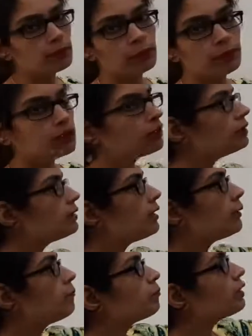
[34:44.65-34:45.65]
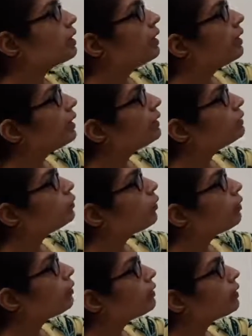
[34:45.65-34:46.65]
because see, it's
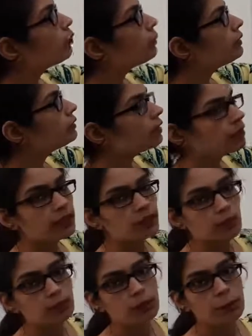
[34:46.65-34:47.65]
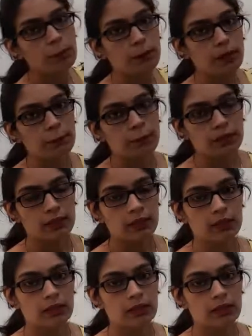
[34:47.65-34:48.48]
not written rupees 30,000 per month.